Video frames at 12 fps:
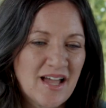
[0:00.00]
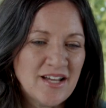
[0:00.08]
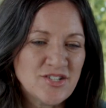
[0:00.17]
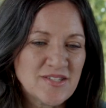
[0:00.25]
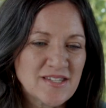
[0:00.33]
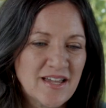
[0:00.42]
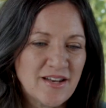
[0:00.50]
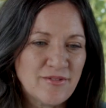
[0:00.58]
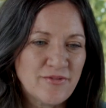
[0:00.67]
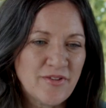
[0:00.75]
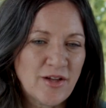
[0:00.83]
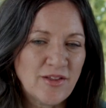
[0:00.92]
I just kind
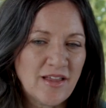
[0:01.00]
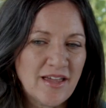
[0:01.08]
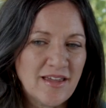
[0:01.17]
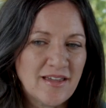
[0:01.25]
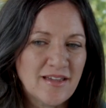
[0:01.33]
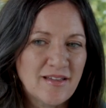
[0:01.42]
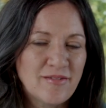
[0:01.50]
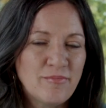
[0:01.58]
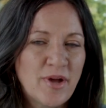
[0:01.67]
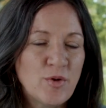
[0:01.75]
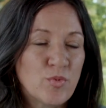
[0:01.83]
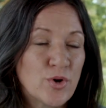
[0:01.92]
of felt like
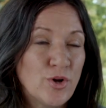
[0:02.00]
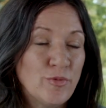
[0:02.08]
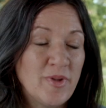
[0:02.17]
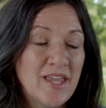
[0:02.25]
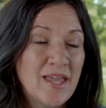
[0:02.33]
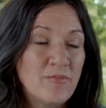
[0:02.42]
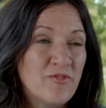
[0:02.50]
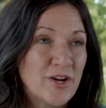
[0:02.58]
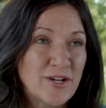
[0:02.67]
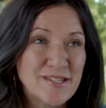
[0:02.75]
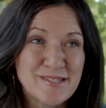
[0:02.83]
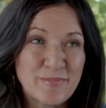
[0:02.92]
my world became
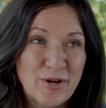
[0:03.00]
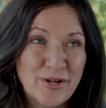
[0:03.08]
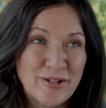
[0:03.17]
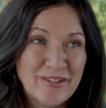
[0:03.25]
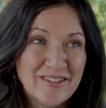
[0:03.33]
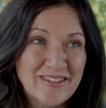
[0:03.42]
very small.